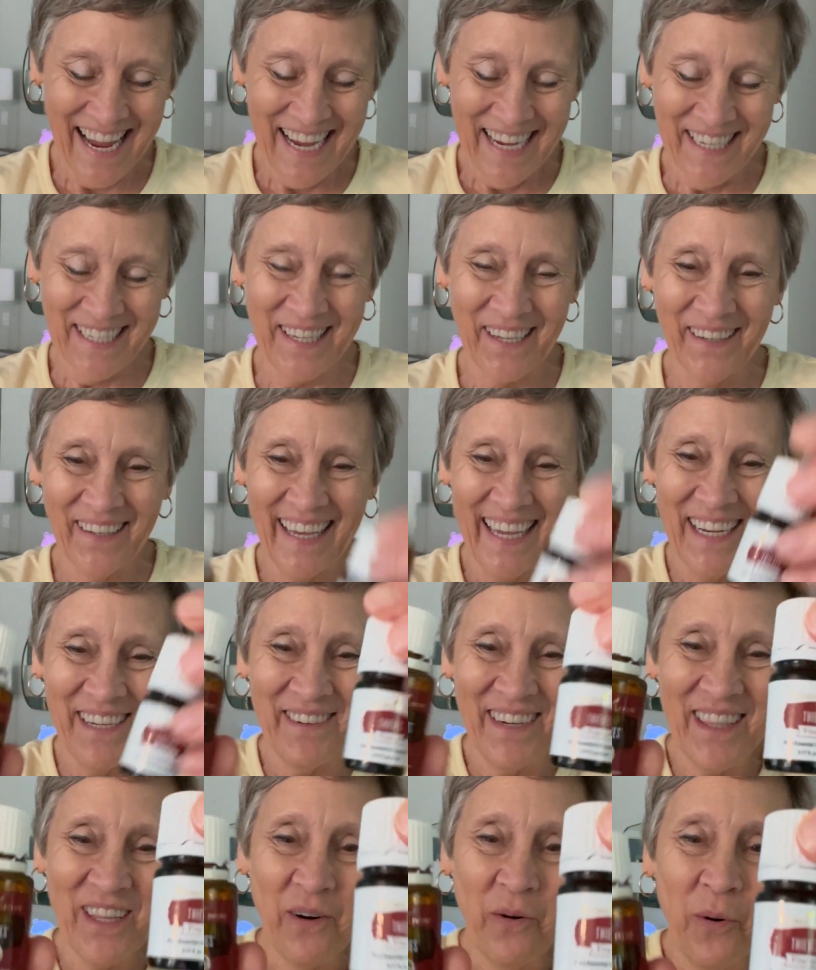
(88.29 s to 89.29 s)
So
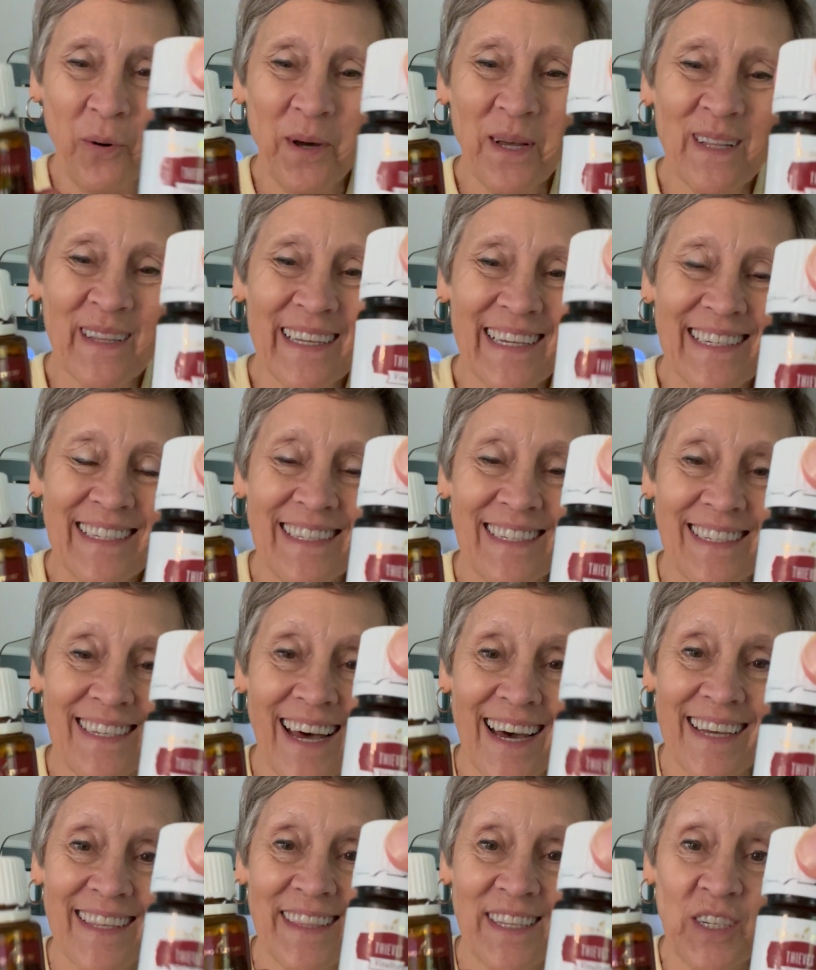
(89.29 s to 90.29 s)
anyway, the oil
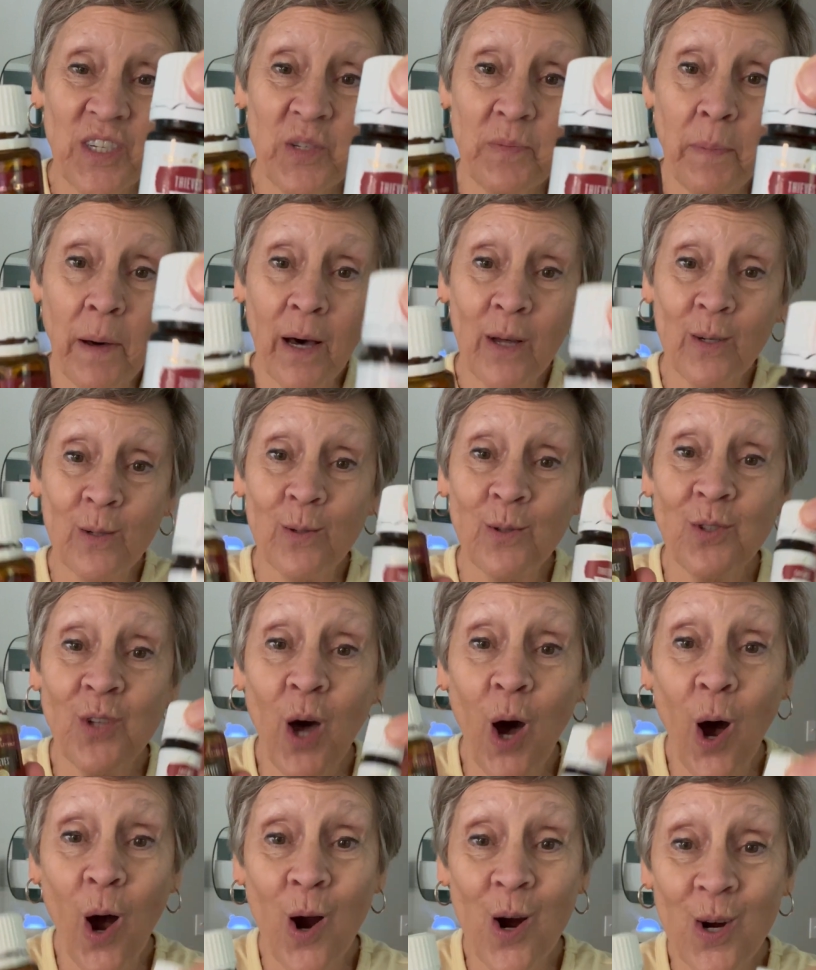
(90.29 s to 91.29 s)
inside these bottles
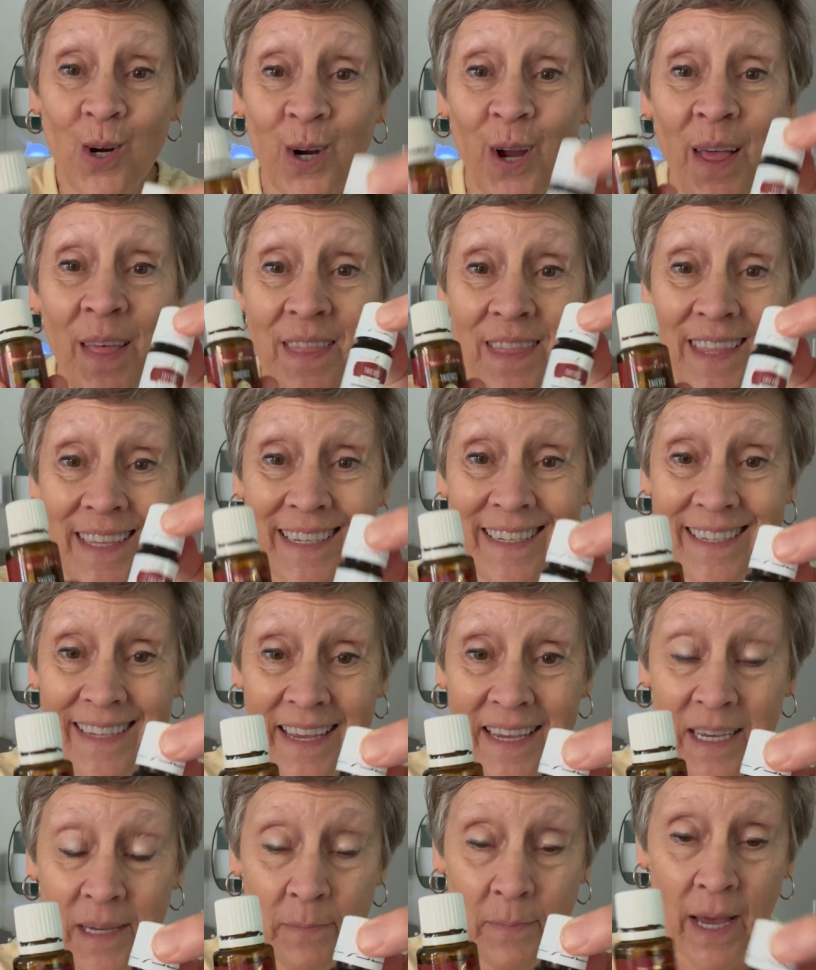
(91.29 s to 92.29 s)
are the
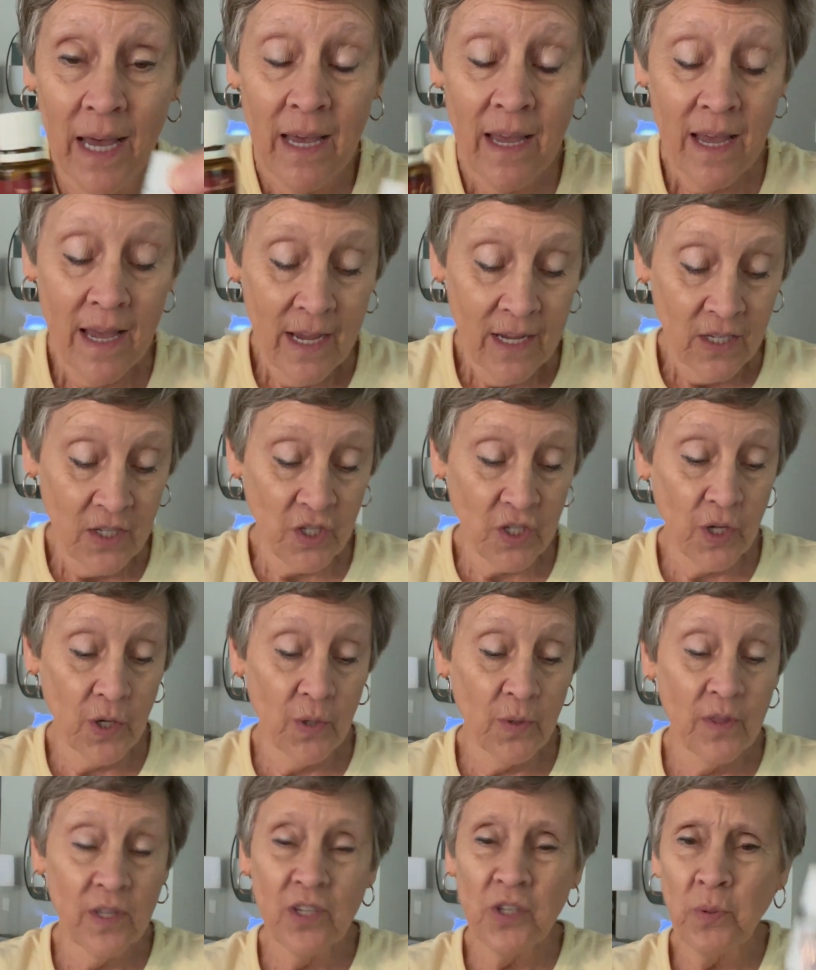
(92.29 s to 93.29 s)
same. So
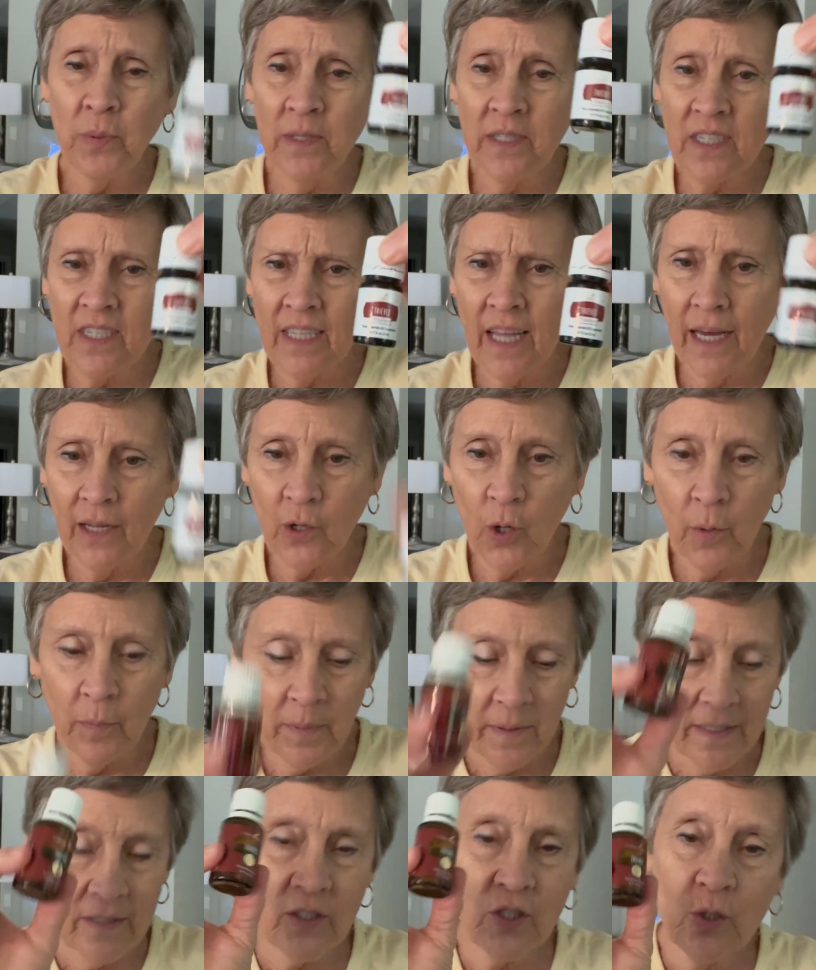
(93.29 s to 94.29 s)
this one's not
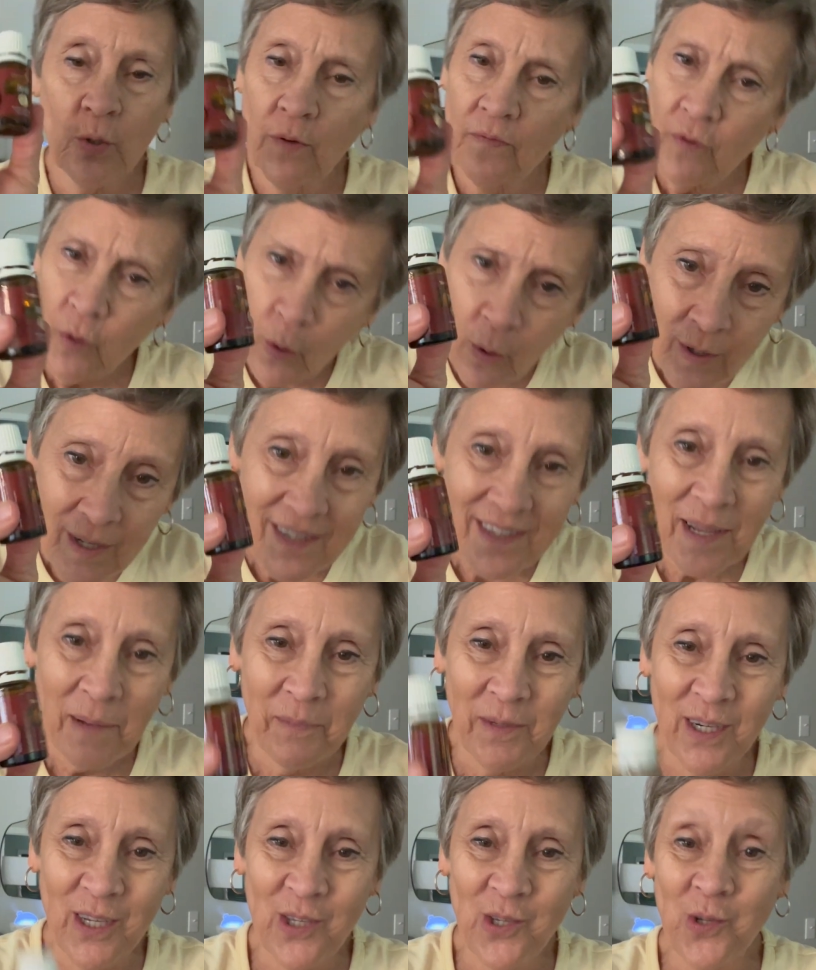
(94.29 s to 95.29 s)
open, so of course I'm
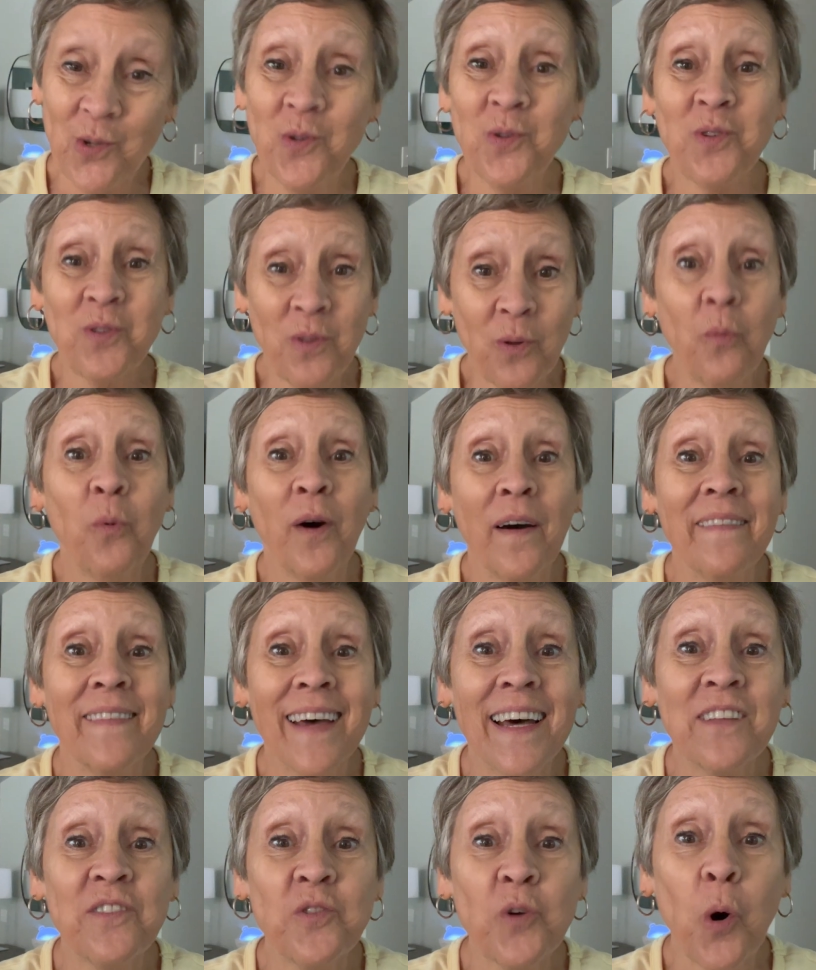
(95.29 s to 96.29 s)
gonna use the one
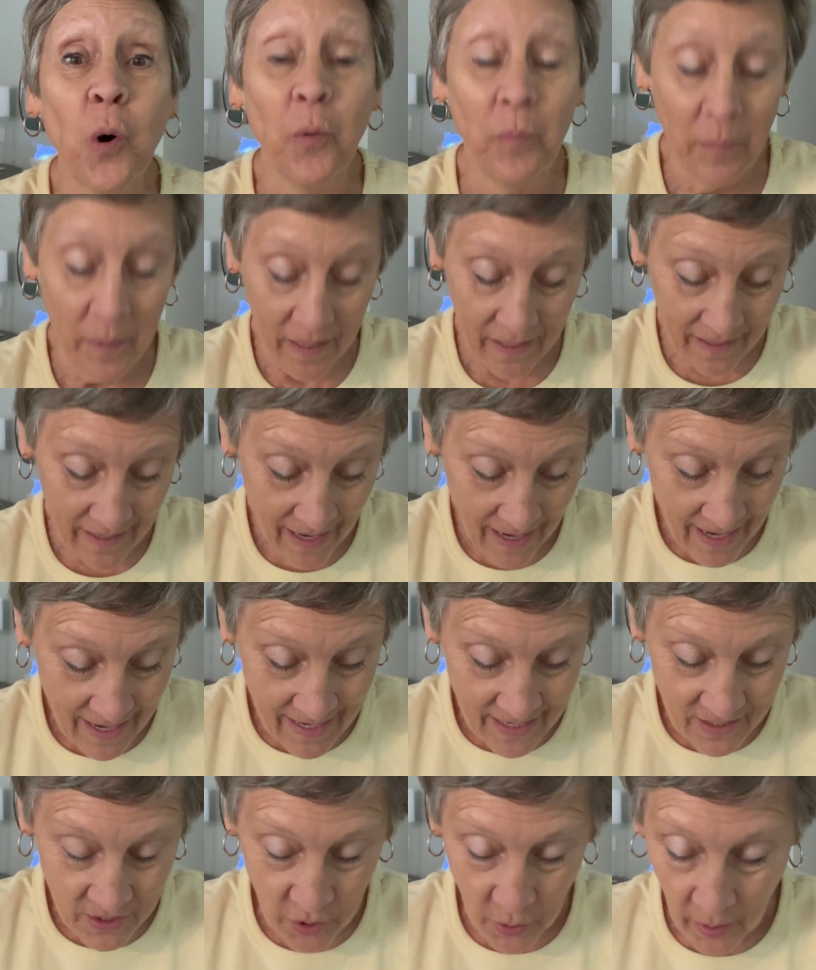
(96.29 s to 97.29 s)
that's open.
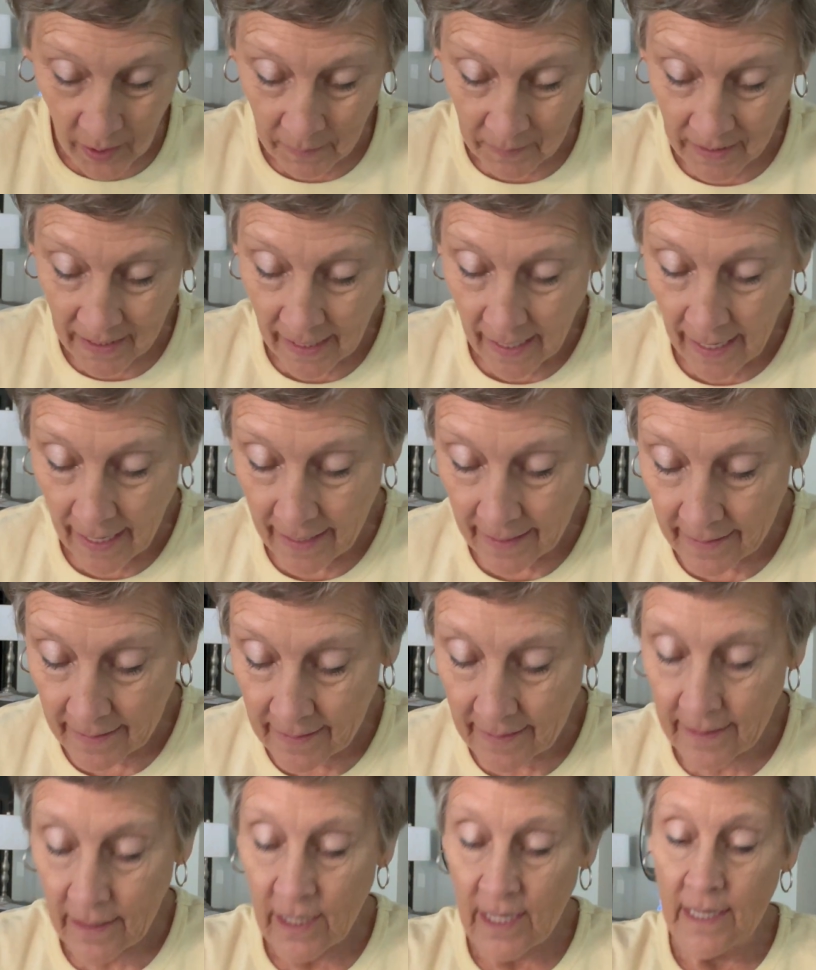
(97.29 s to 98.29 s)
So I'm gonna add
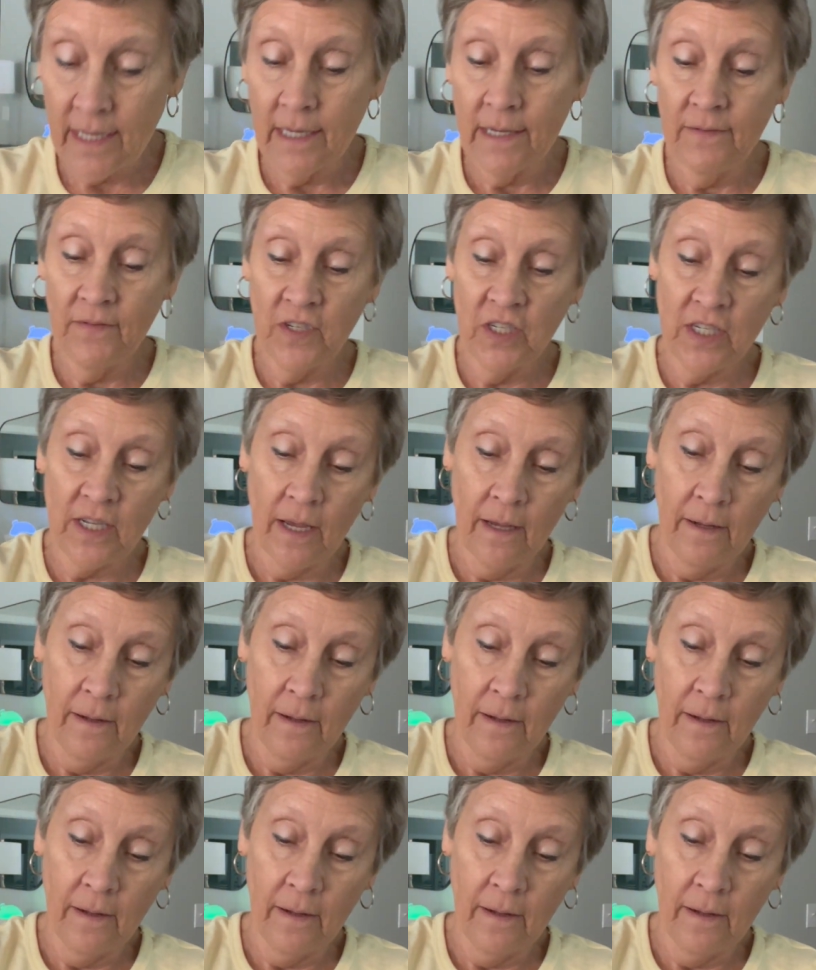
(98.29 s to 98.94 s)
Thieves.